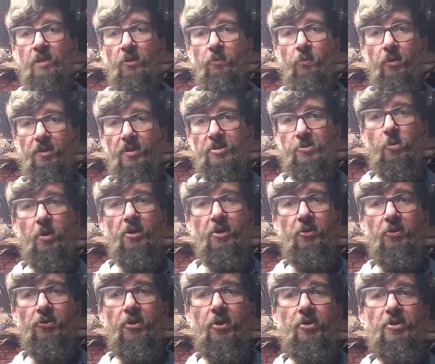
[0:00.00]
With this one, you'll
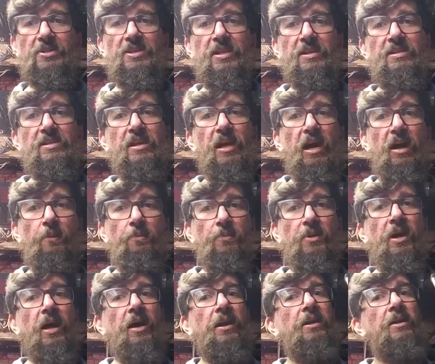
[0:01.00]
notice it's
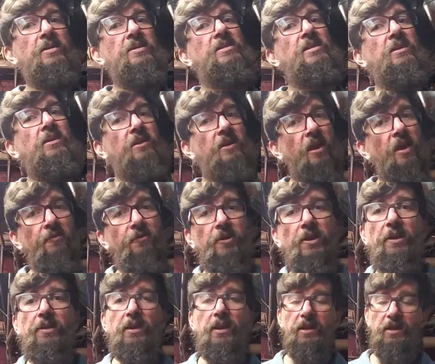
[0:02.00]
got
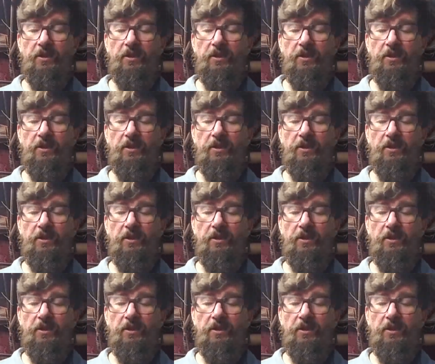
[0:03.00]
significantly